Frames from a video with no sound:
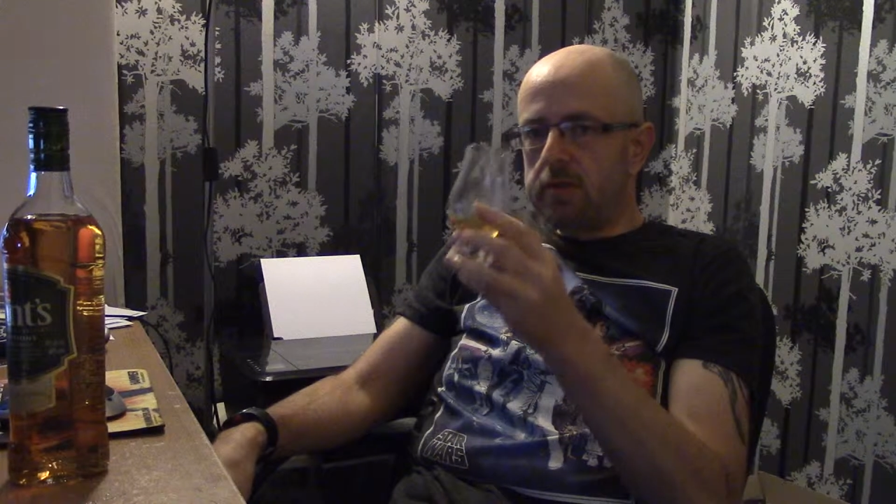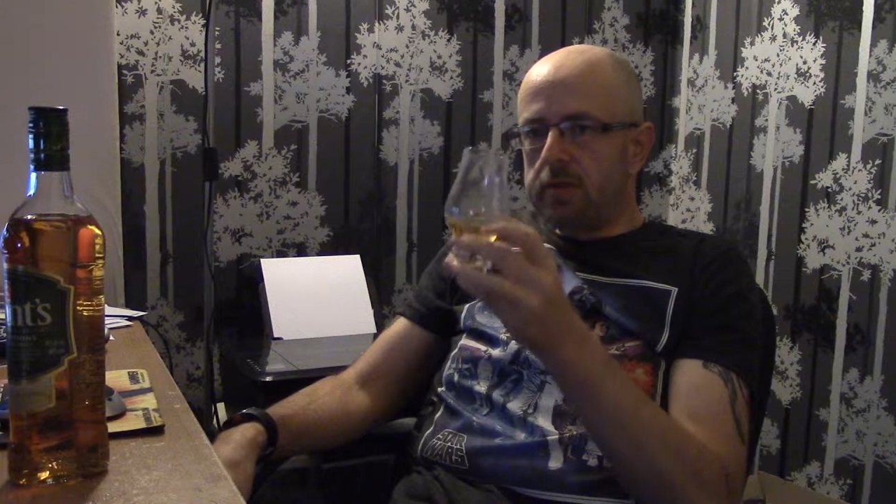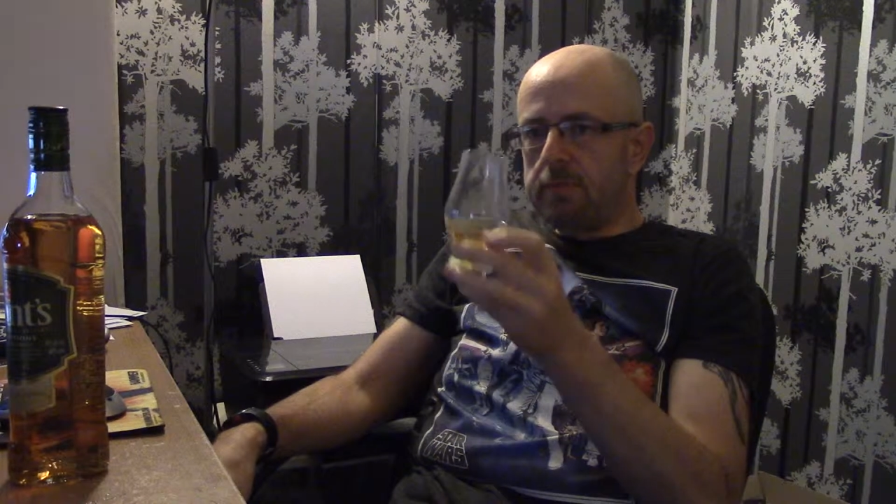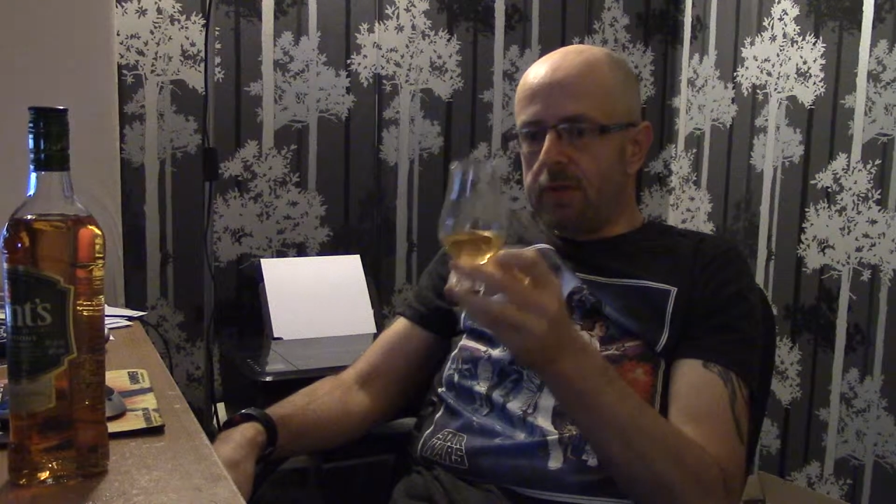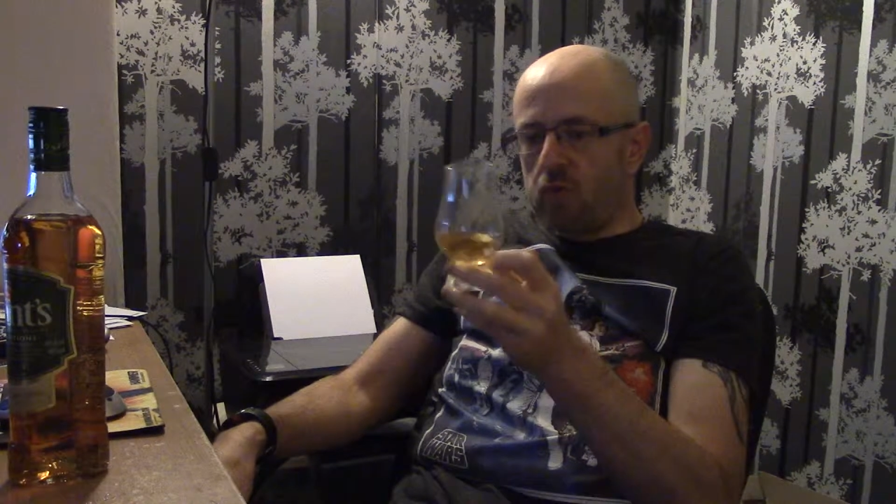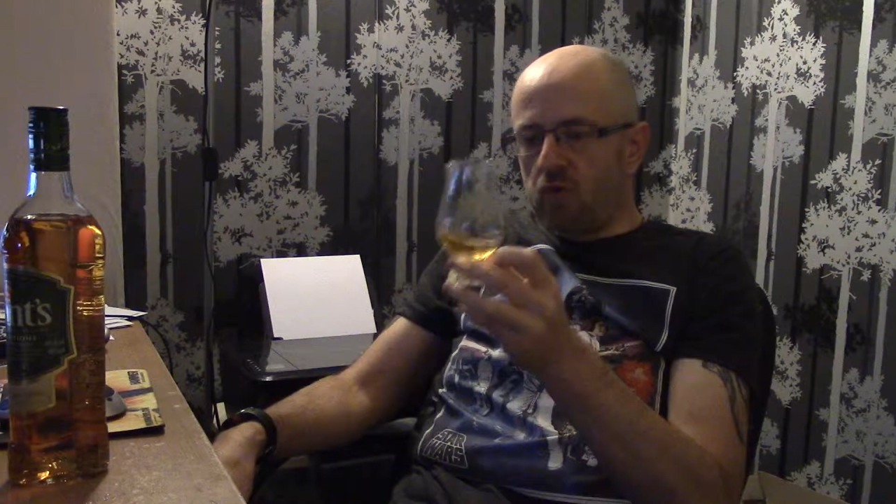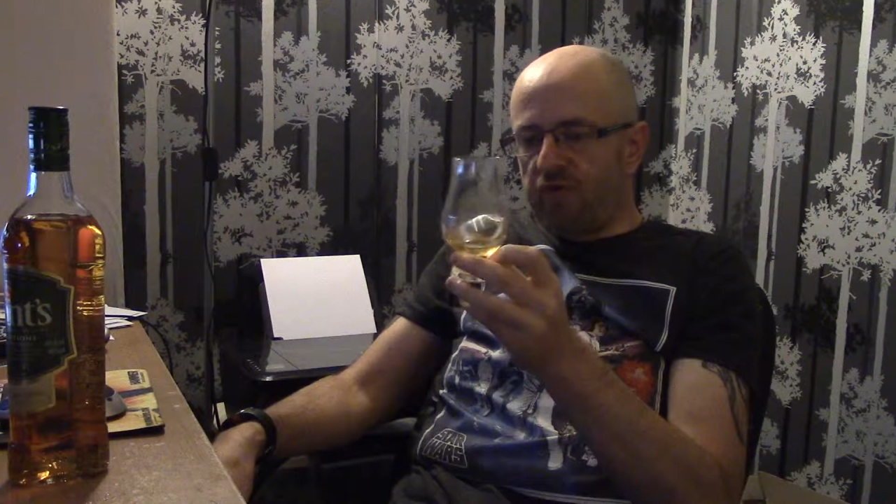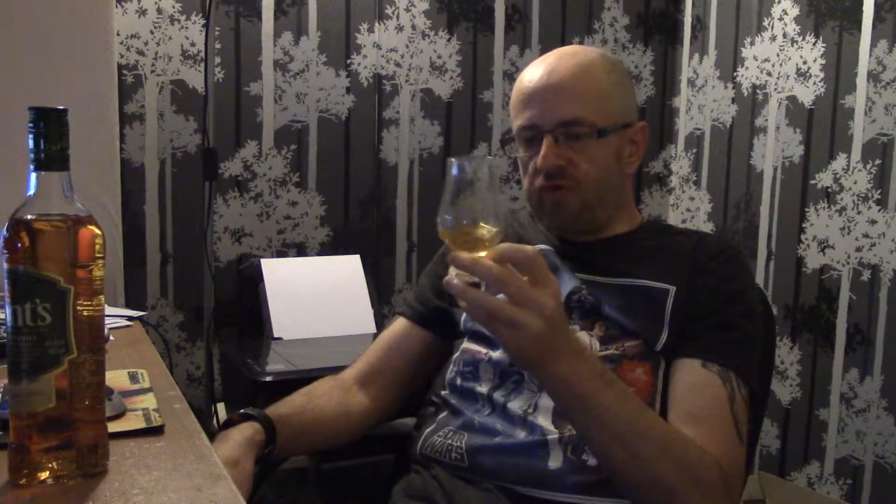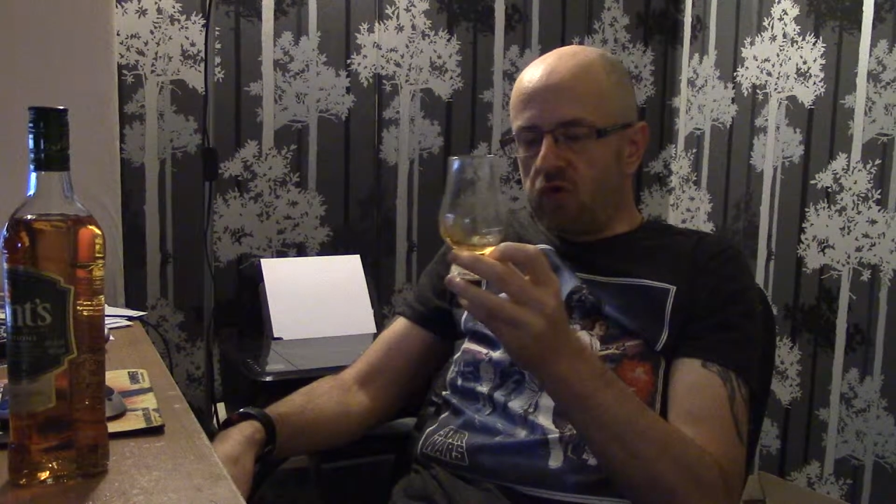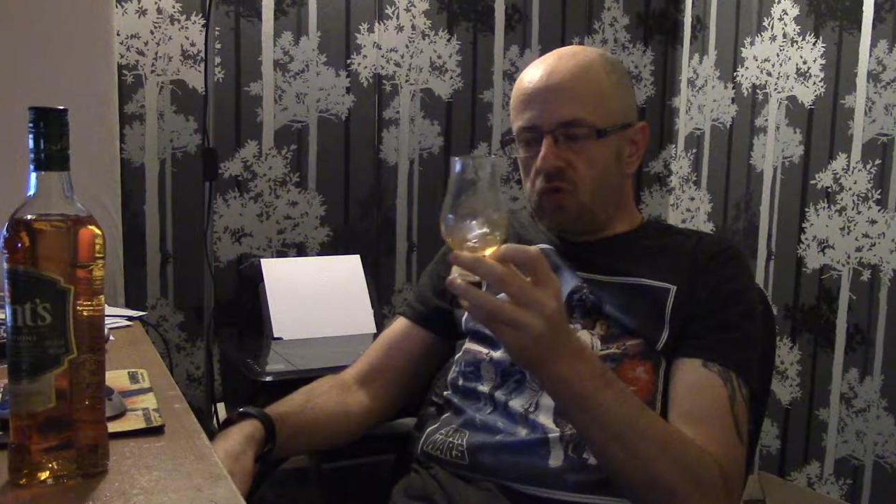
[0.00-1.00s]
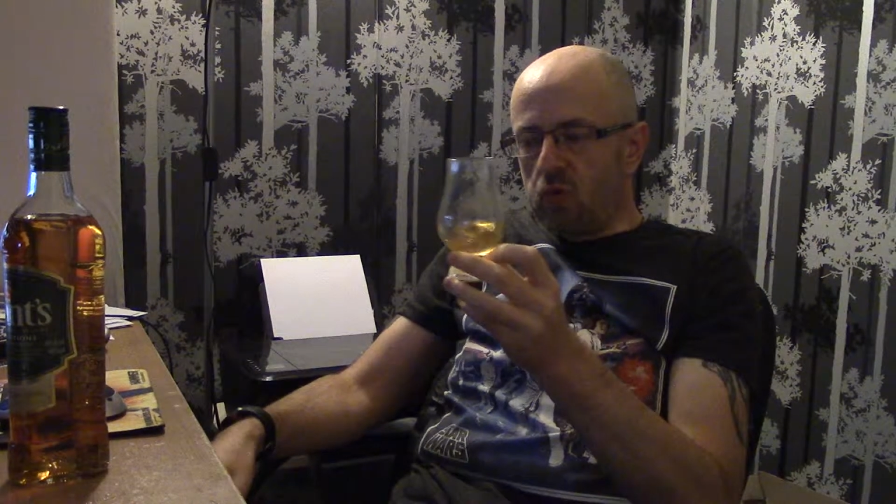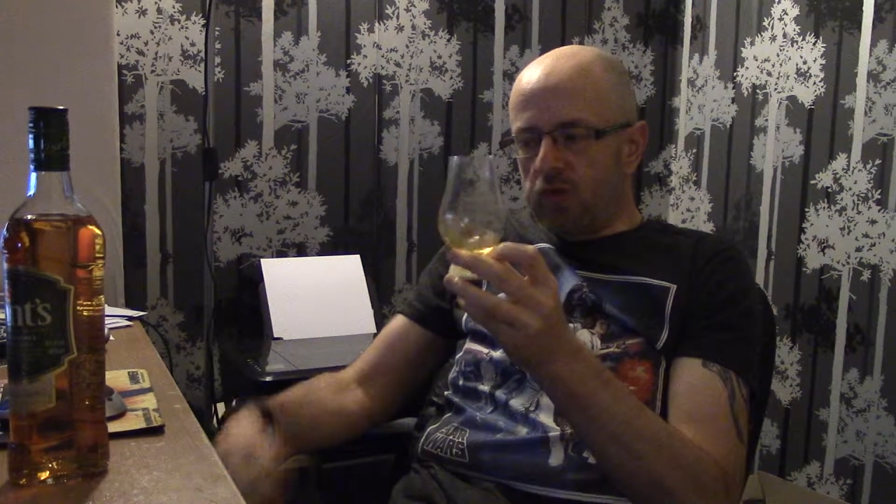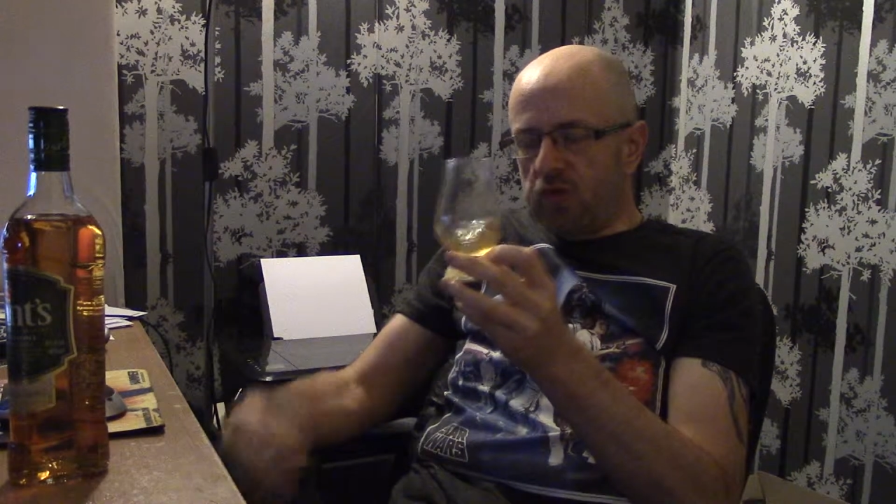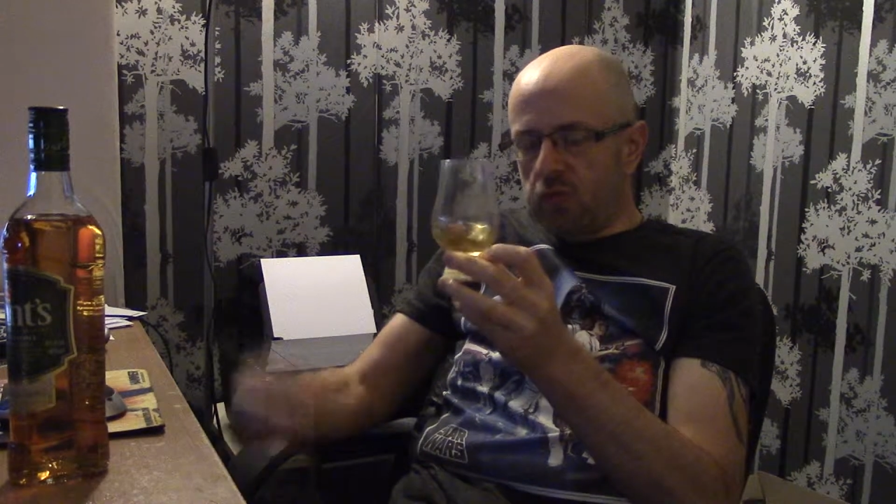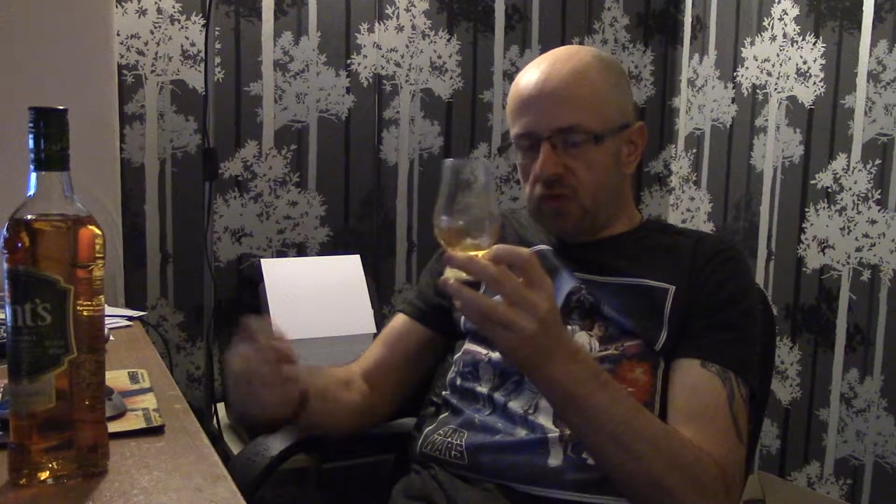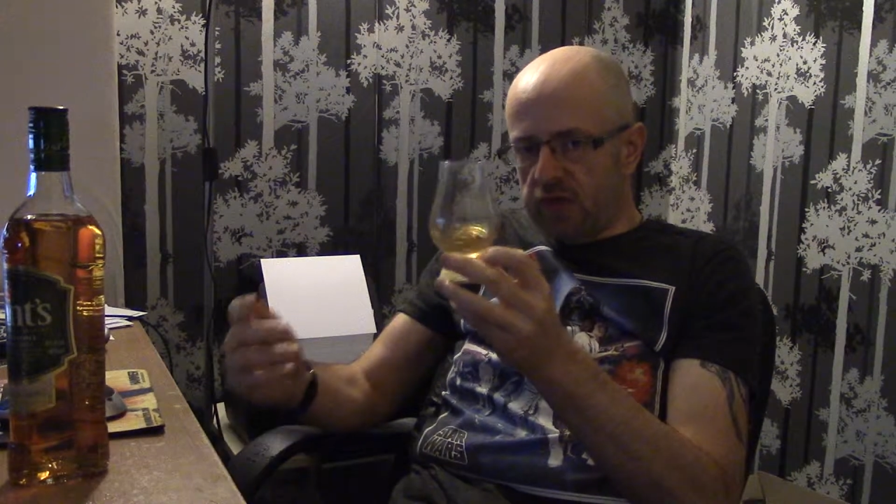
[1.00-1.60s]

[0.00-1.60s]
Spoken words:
Bit more fruit with